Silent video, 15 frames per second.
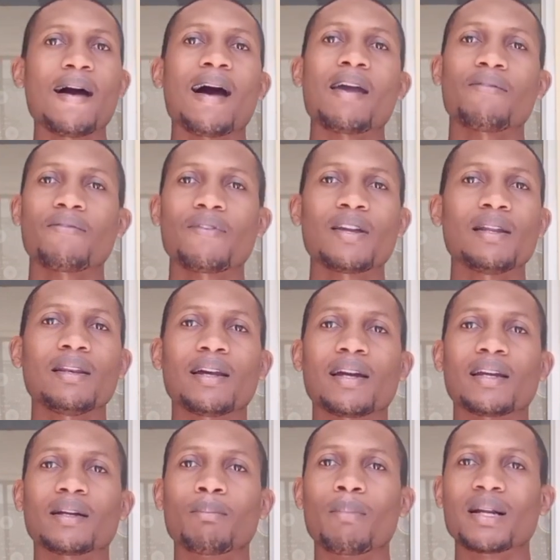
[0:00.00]
I feel
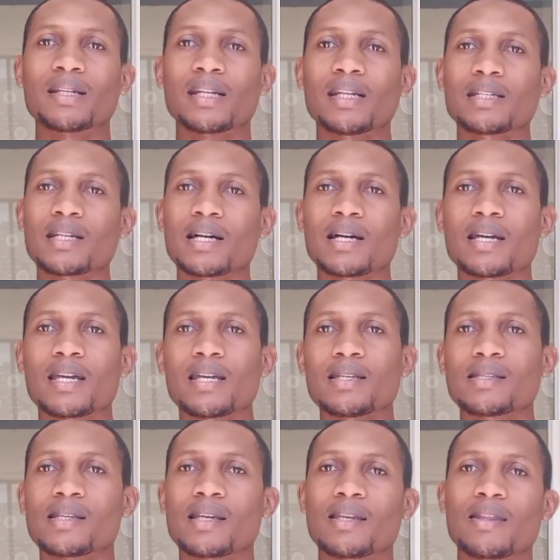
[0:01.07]
like Mateta,
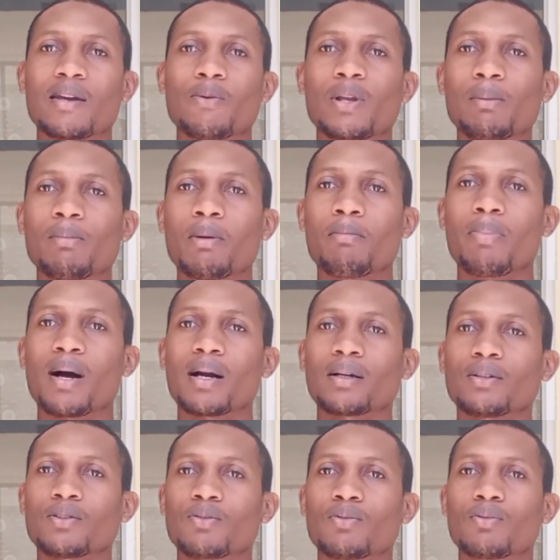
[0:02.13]
Eze, they will be
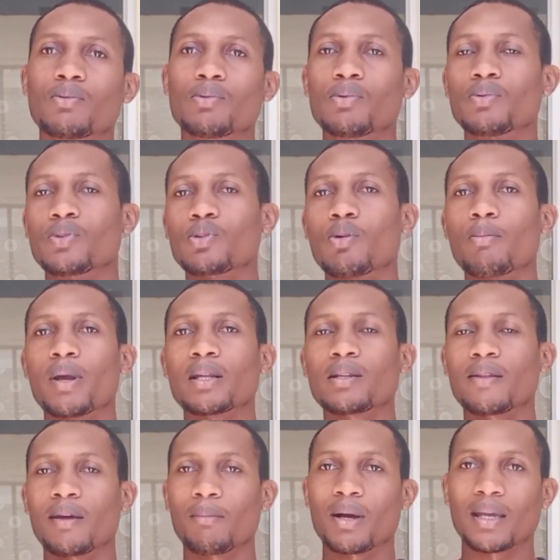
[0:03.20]
back to
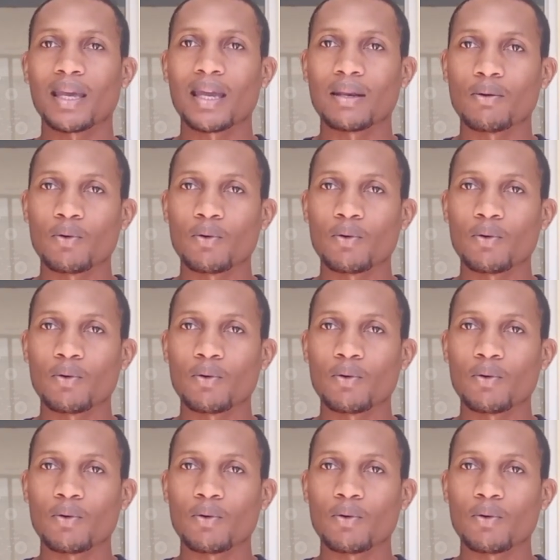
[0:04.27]
torment them again.